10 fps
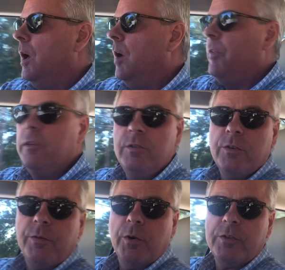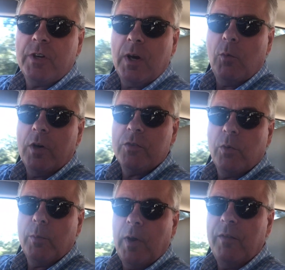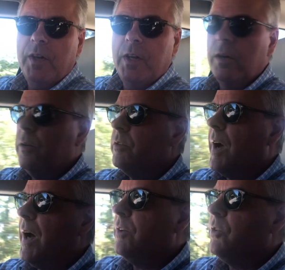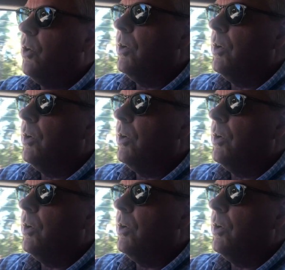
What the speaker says: If this is your first time watching one of my videos, I talk